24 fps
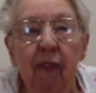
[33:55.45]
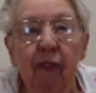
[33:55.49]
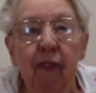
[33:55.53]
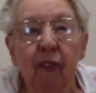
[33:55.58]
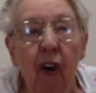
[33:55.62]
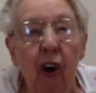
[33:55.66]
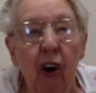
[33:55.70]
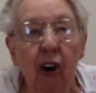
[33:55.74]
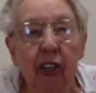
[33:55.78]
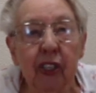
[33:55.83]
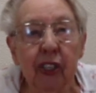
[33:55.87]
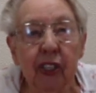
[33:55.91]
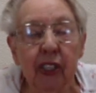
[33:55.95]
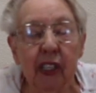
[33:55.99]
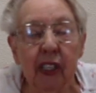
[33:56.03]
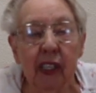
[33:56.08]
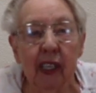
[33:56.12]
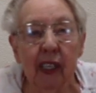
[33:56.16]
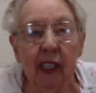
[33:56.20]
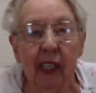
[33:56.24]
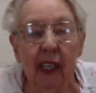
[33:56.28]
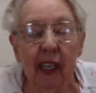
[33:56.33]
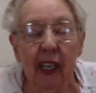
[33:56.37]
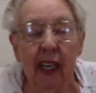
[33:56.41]

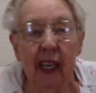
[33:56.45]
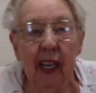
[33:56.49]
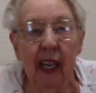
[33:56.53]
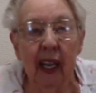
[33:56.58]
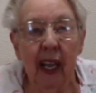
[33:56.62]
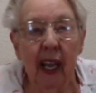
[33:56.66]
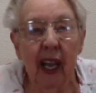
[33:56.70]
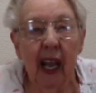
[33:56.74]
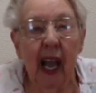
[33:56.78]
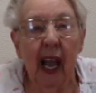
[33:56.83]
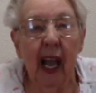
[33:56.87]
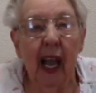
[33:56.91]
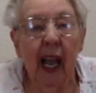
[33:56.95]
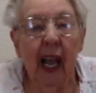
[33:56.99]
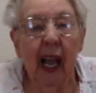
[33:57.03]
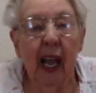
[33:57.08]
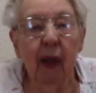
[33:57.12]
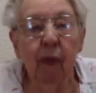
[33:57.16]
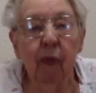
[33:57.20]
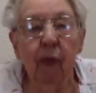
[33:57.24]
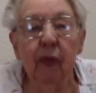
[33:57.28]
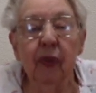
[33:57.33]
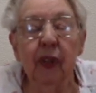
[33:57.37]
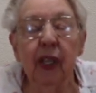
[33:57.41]
fortunately,
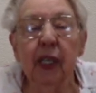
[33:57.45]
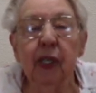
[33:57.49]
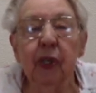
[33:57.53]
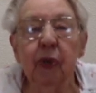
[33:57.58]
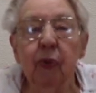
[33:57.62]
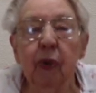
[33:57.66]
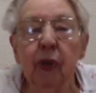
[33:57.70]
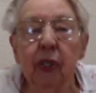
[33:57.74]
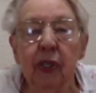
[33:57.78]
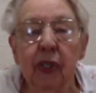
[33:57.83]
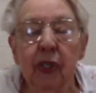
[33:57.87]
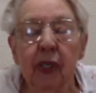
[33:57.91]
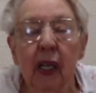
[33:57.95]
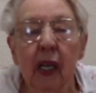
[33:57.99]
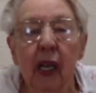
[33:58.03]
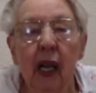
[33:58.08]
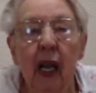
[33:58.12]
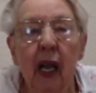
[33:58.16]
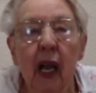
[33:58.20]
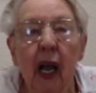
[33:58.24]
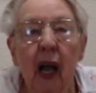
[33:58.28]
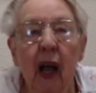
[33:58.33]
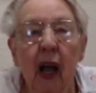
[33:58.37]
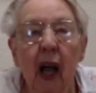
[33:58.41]
this was
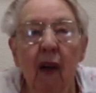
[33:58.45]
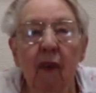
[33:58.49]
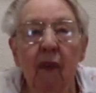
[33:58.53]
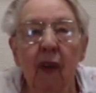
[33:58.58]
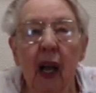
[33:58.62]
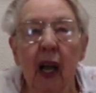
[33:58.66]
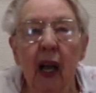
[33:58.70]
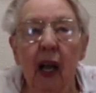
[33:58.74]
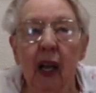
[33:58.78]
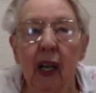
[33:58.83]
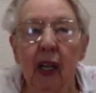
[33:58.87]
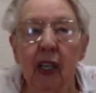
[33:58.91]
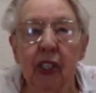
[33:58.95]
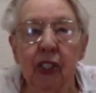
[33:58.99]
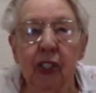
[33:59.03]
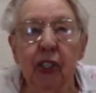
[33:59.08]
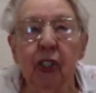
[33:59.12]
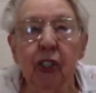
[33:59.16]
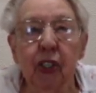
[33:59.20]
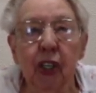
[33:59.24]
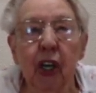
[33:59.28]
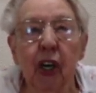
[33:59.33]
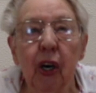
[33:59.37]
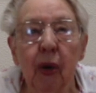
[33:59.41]

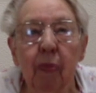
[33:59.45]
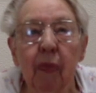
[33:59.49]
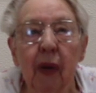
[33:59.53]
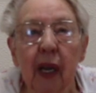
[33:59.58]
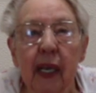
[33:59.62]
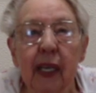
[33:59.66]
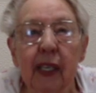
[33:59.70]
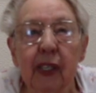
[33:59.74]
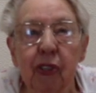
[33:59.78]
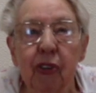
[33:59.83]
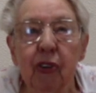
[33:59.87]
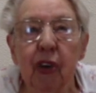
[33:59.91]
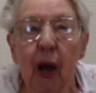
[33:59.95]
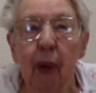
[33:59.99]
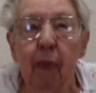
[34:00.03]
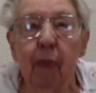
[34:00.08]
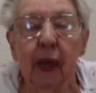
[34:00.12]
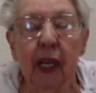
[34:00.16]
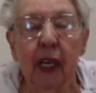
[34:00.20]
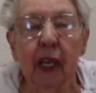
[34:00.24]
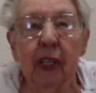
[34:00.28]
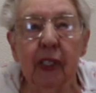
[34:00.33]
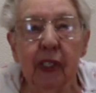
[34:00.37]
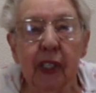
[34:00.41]
should come later on
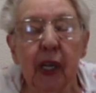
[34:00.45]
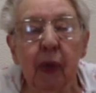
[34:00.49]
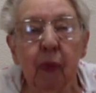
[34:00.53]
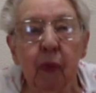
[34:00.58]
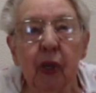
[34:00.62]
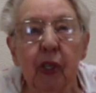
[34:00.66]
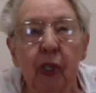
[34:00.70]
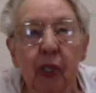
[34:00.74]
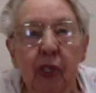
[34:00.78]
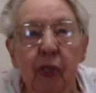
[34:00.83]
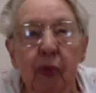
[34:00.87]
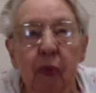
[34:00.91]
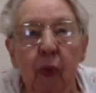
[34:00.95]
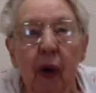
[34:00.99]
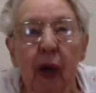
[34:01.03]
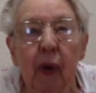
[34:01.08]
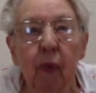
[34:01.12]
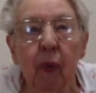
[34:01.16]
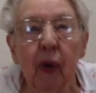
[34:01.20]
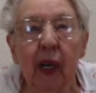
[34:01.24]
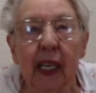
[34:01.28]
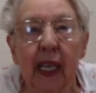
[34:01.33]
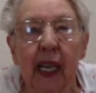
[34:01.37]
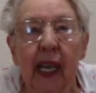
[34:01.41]
because it was
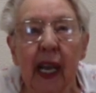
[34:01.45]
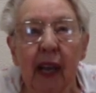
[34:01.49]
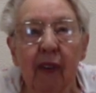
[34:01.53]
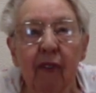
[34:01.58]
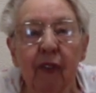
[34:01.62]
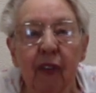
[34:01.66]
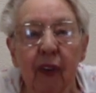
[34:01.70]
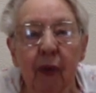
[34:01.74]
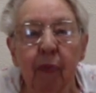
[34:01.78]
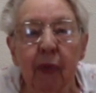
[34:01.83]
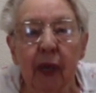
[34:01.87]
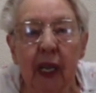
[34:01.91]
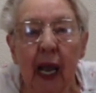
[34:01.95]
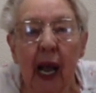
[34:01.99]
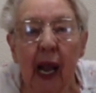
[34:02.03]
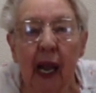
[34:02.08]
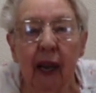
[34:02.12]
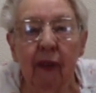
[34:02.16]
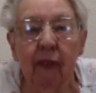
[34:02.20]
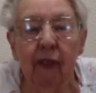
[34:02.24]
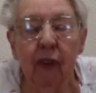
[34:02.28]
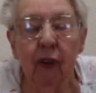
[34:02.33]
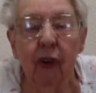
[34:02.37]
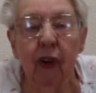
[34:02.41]
when we came from
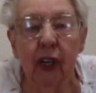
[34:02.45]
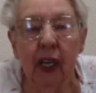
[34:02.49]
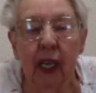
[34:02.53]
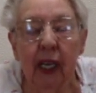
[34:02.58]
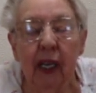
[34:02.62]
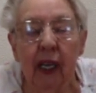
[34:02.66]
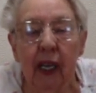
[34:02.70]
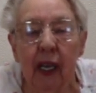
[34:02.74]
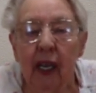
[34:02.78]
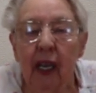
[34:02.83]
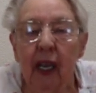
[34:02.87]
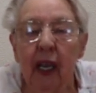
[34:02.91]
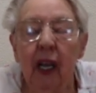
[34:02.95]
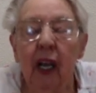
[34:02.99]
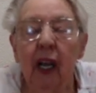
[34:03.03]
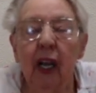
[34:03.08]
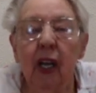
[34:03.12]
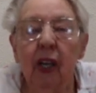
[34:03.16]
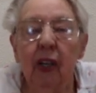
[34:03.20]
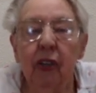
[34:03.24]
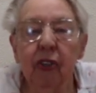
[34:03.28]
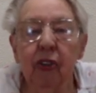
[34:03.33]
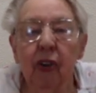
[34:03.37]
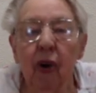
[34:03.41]
California.
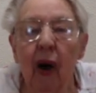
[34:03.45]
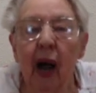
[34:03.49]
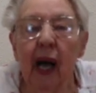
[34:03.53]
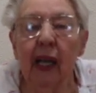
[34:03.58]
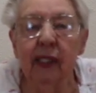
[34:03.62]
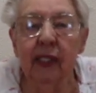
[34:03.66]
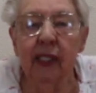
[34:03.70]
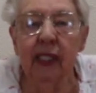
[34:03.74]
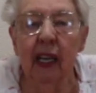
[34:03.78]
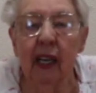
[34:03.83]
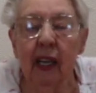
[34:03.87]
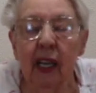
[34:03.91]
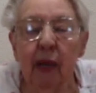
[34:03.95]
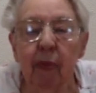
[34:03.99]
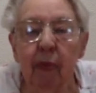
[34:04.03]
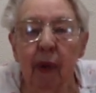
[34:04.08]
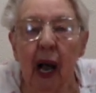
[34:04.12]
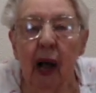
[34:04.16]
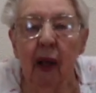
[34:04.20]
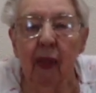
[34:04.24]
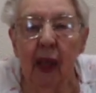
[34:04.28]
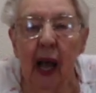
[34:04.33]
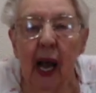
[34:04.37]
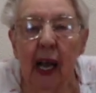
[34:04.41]
So I'll tell you
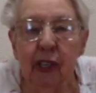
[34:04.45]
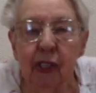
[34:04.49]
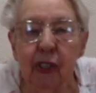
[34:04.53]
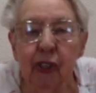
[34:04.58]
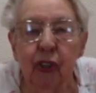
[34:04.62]
about that